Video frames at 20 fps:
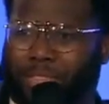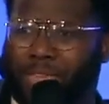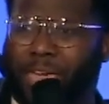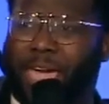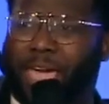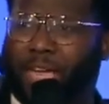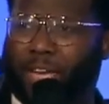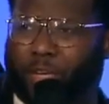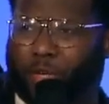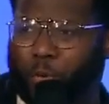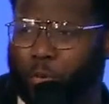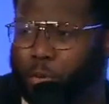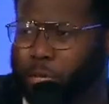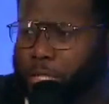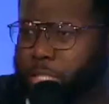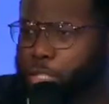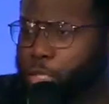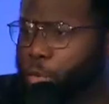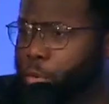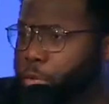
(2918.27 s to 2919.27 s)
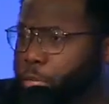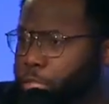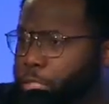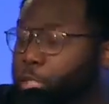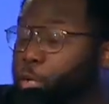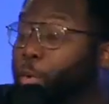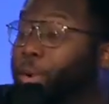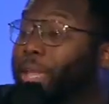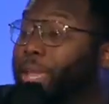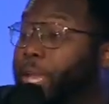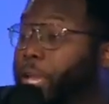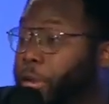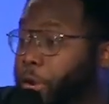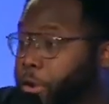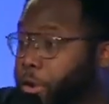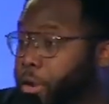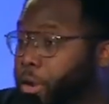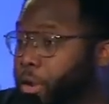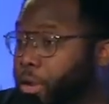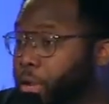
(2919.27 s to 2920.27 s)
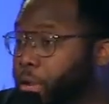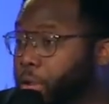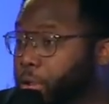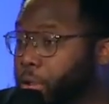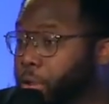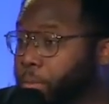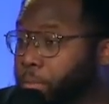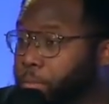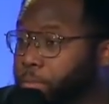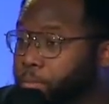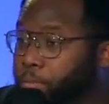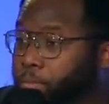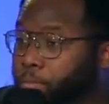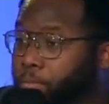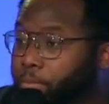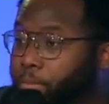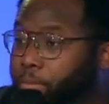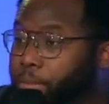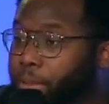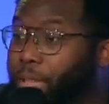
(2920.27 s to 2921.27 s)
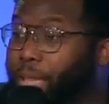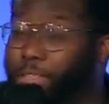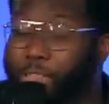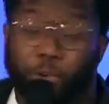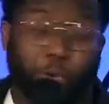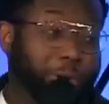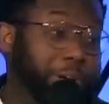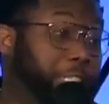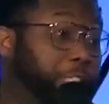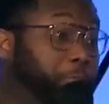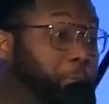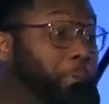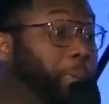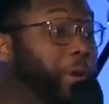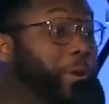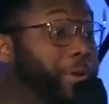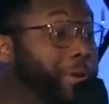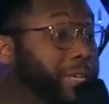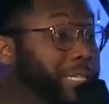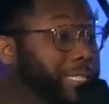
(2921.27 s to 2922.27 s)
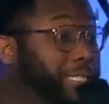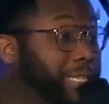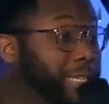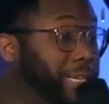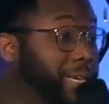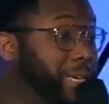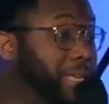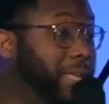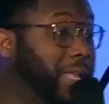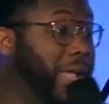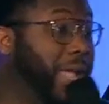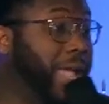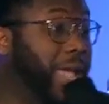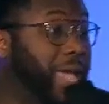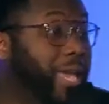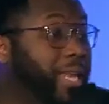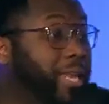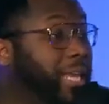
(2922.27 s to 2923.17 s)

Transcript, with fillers: that. Do it, do it, do it here. And they're experiencing it and